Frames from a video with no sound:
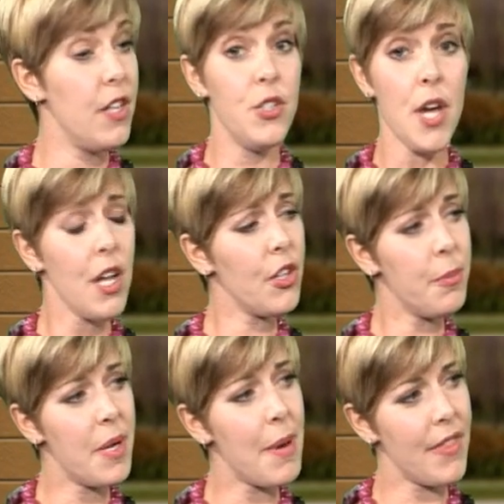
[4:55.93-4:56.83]
Can you talk a
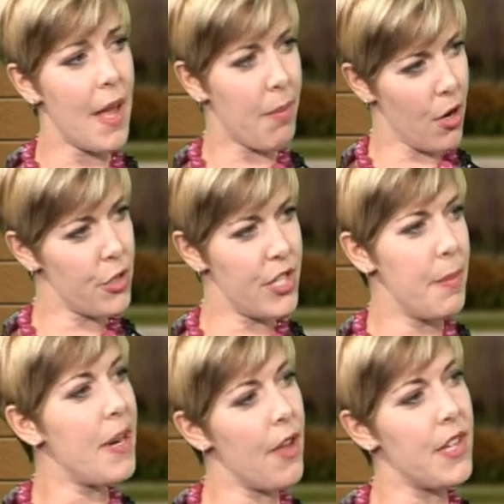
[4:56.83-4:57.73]
little bit about that
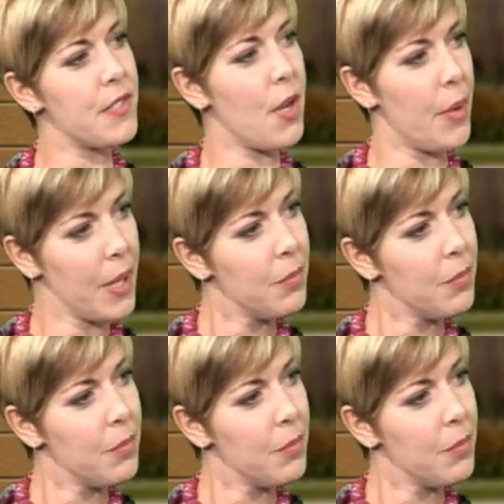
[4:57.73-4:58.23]
partnership and how that's going?